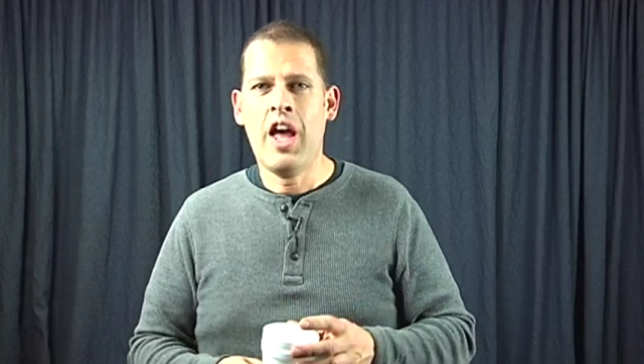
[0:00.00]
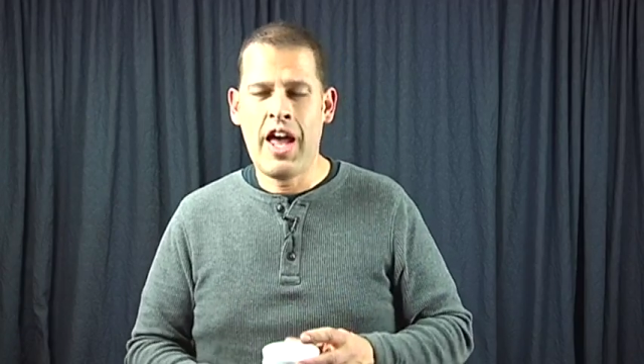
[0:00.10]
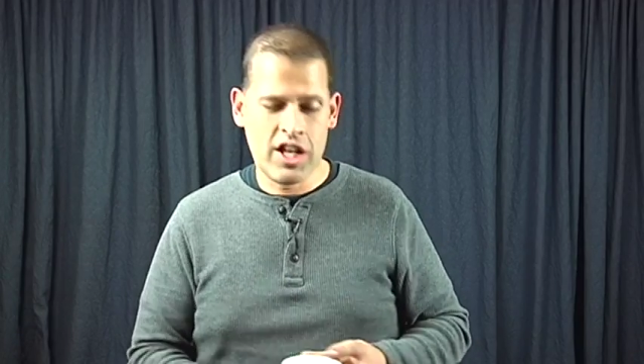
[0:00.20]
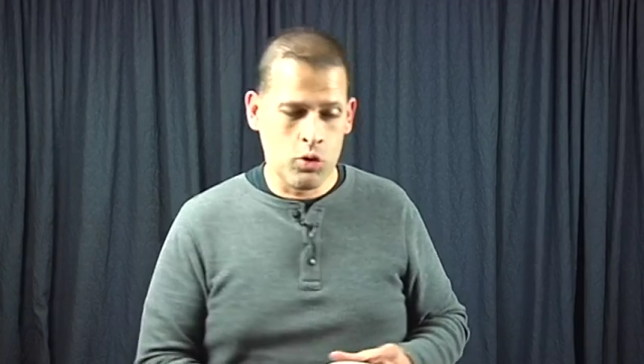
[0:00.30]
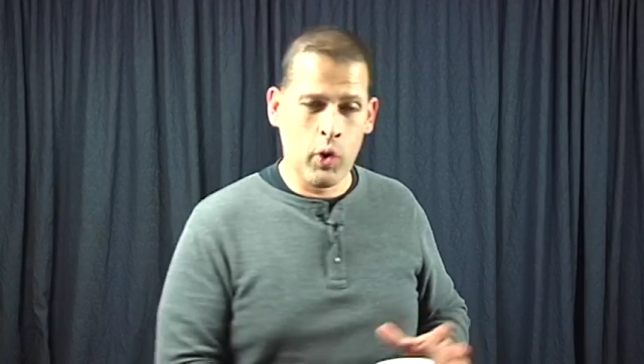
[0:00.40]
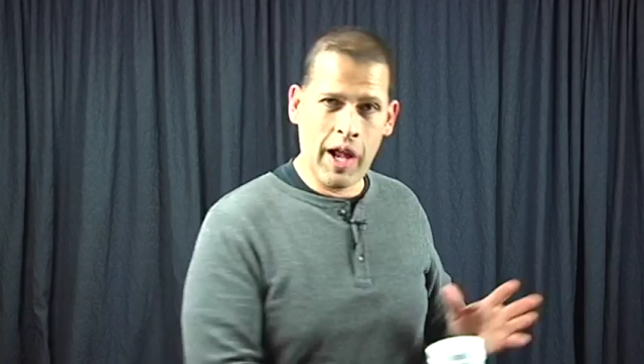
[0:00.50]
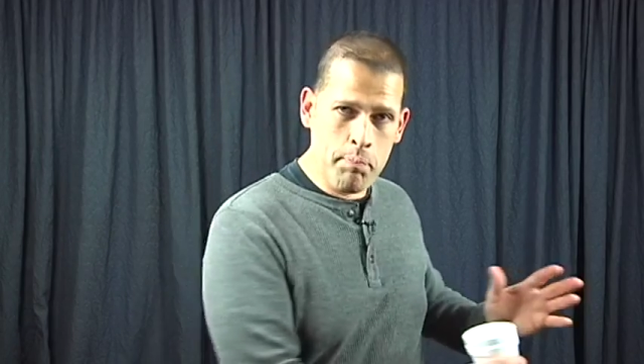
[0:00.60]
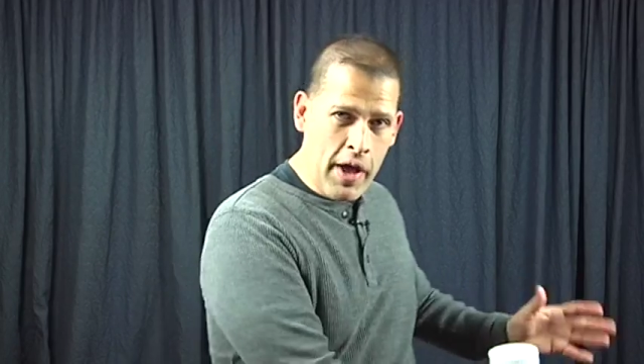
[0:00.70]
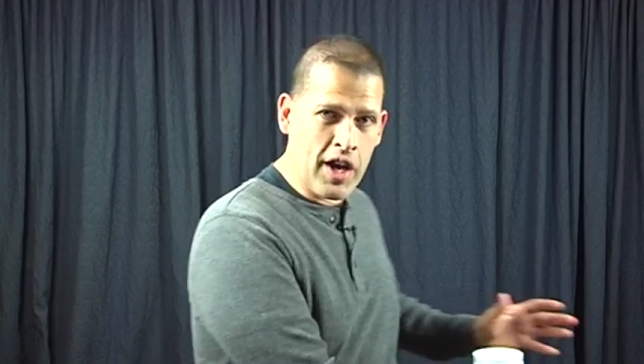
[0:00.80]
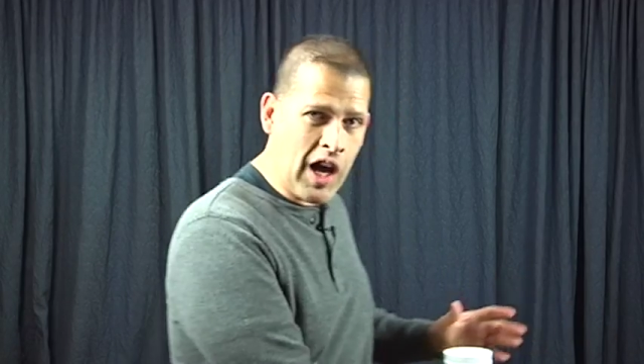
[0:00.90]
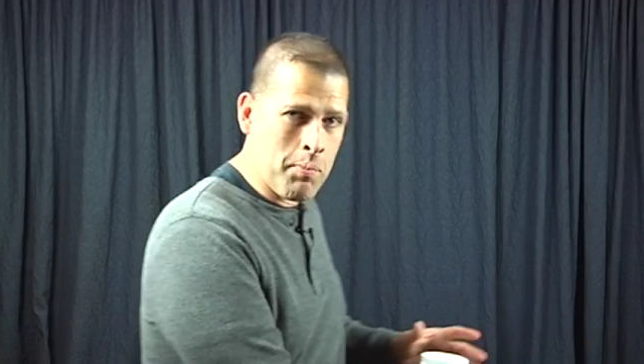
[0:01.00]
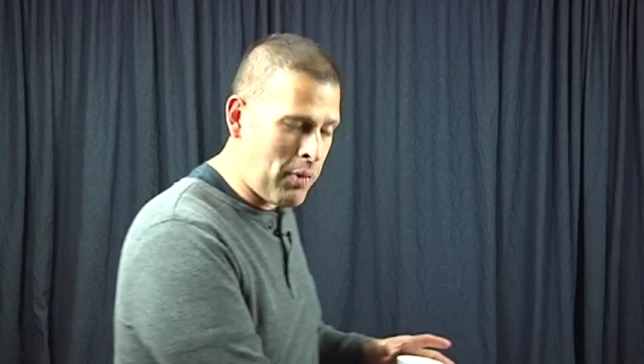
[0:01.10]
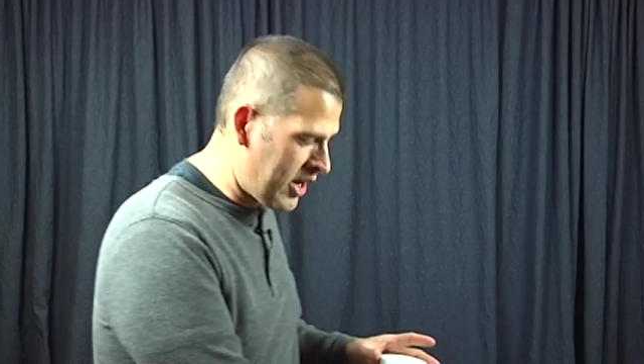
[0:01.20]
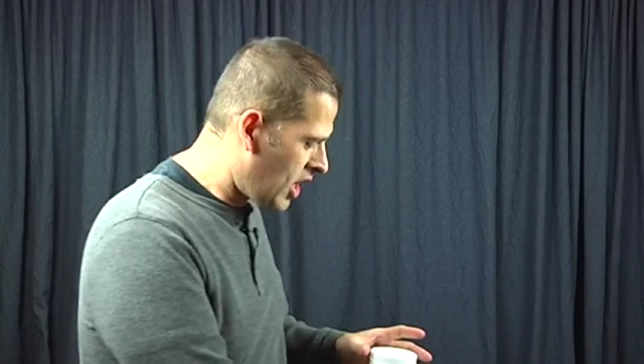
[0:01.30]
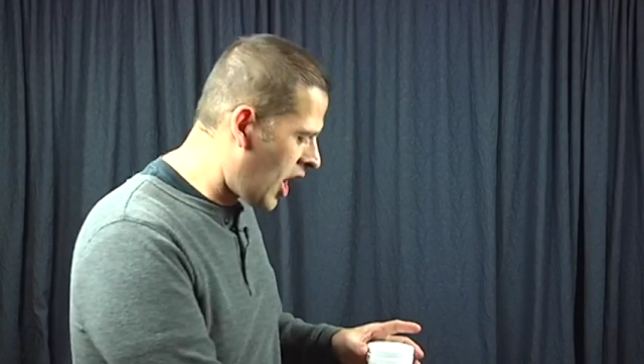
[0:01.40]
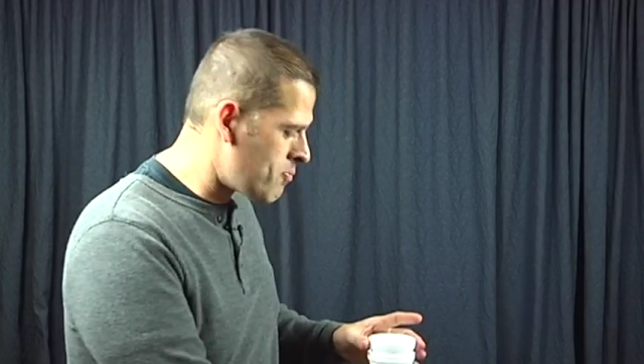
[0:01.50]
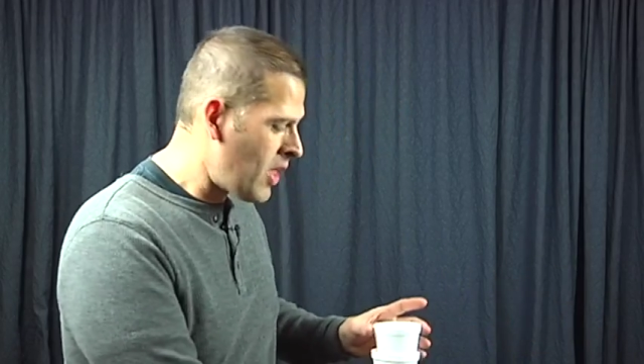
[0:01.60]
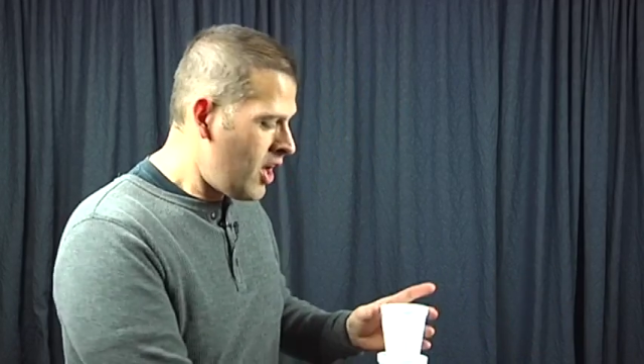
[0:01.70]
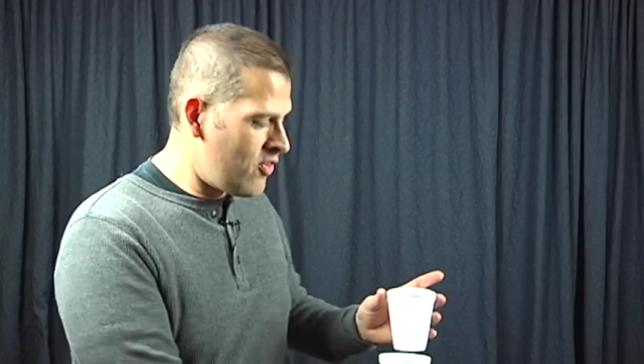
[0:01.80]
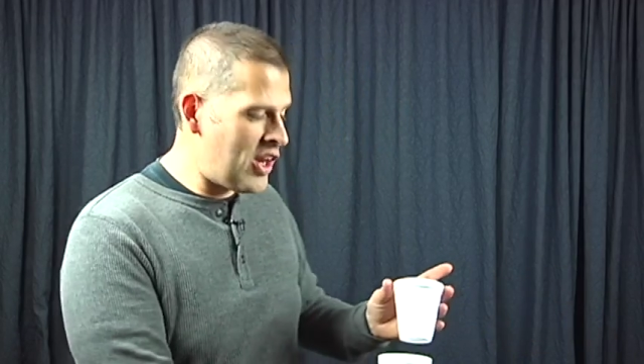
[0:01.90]
And when I pick up my cup,
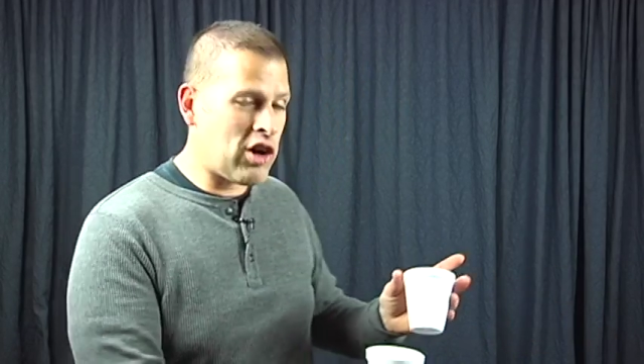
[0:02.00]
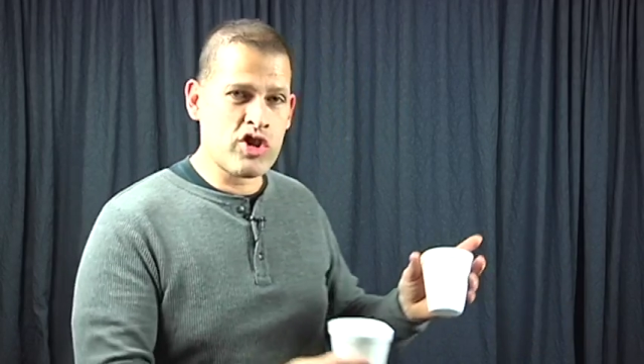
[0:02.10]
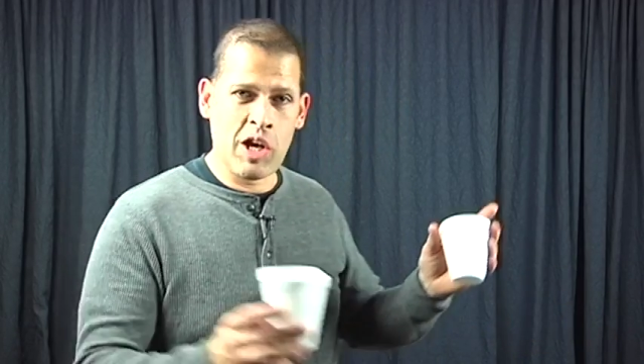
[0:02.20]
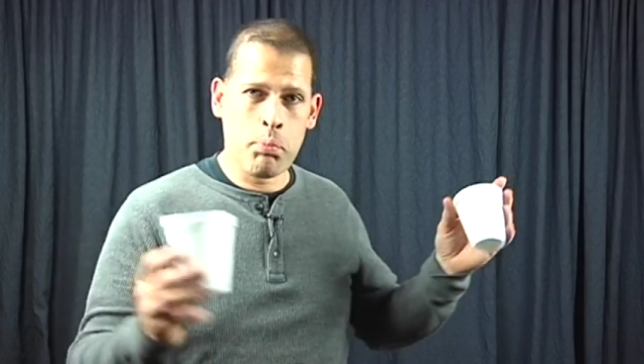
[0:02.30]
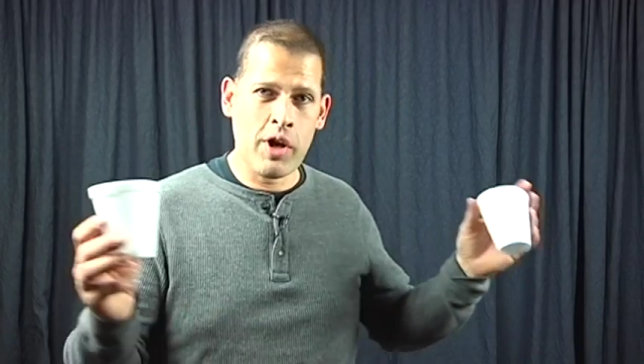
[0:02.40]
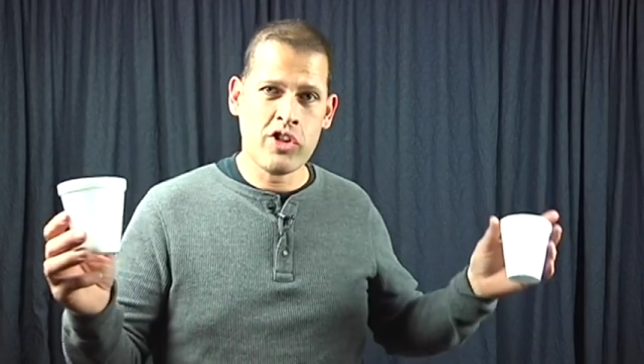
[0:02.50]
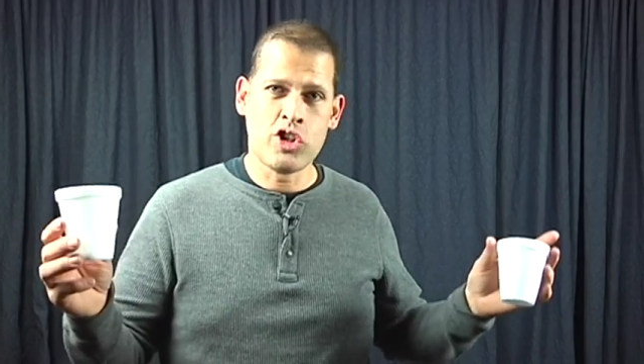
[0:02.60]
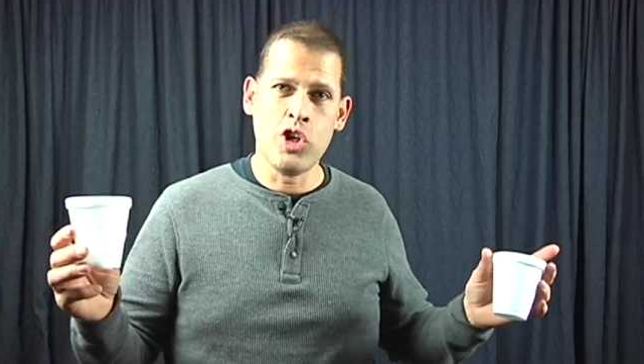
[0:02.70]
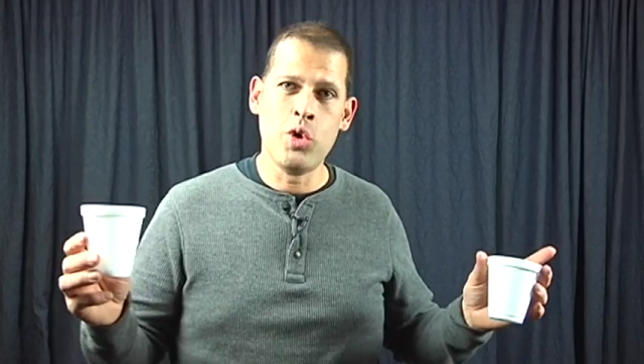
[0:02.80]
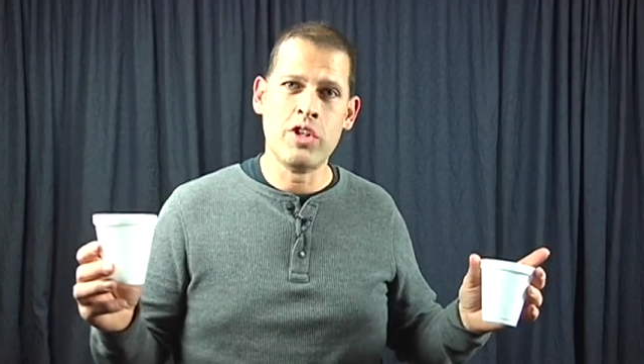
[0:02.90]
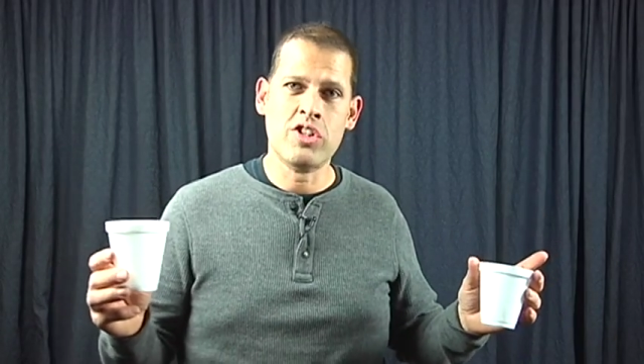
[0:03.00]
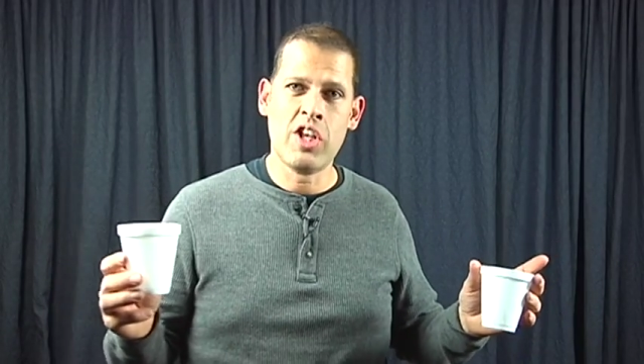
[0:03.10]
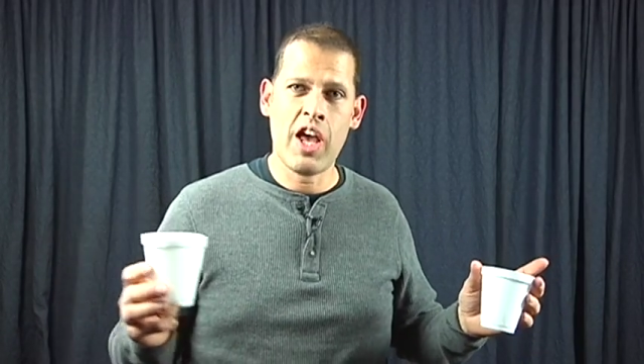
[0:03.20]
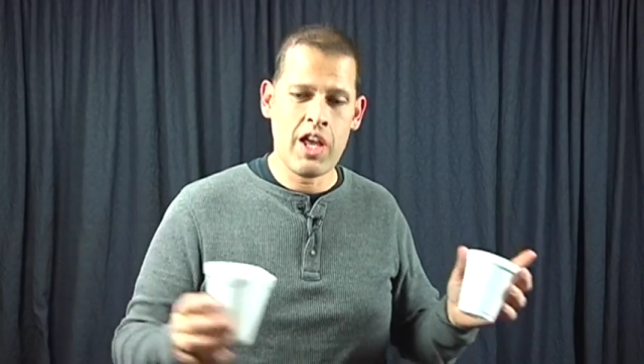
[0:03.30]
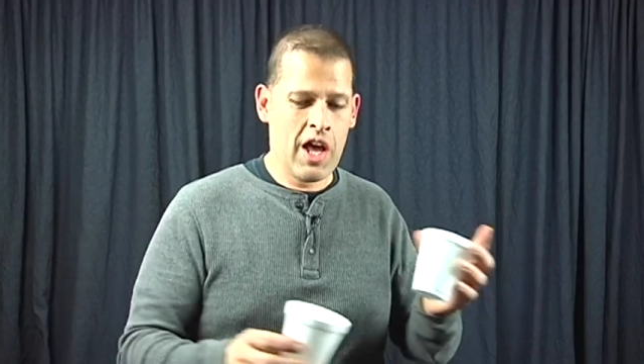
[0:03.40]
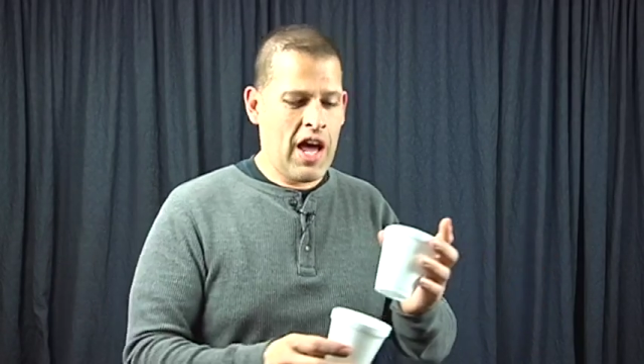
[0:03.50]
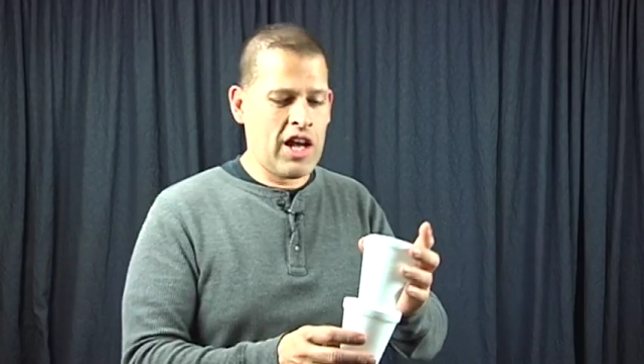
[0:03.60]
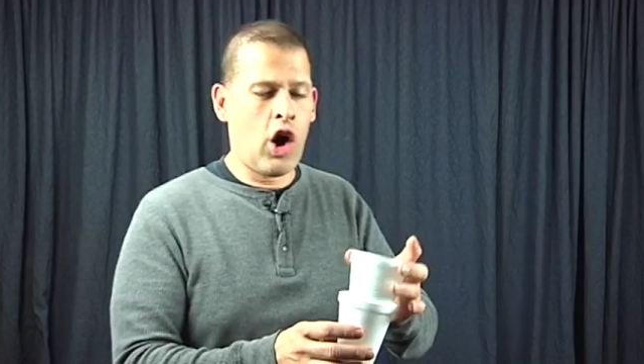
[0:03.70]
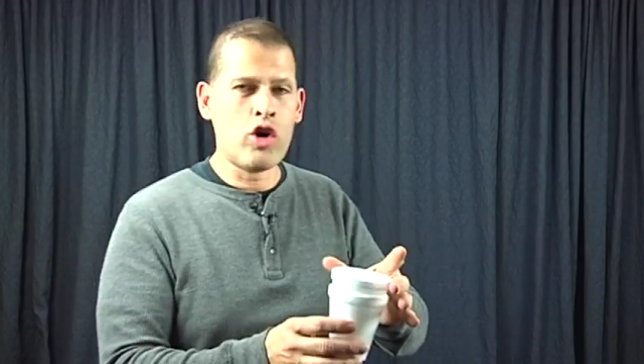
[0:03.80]
then I'll separate the two and say, and it